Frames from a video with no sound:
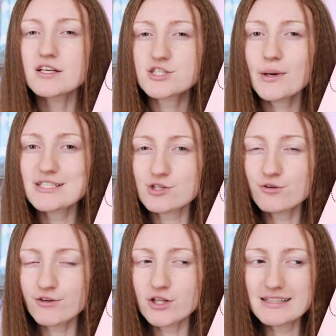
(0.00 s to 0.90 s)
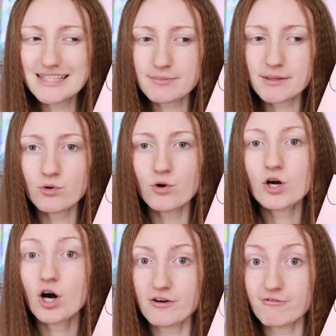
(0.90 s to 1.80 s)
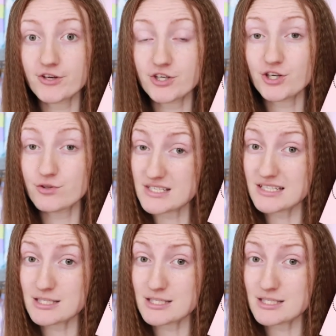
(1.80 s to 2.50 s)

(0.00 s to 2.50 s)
So I do feel a little bit more confident using